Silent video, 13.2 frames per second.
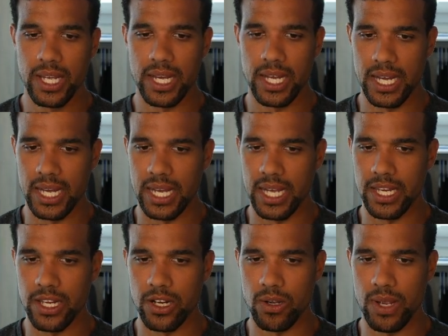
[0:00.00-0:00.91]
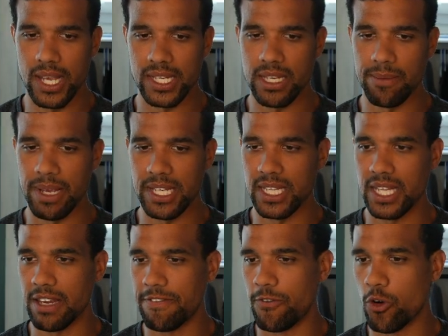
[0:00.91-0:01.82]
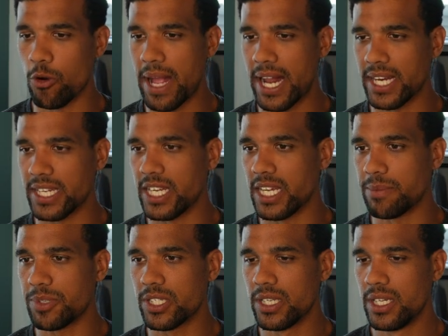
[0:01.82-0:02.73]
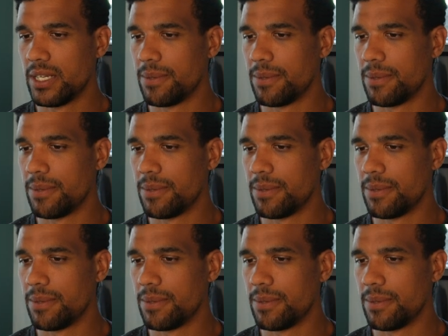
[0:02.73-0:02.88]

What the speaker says: SMS link formatting tips.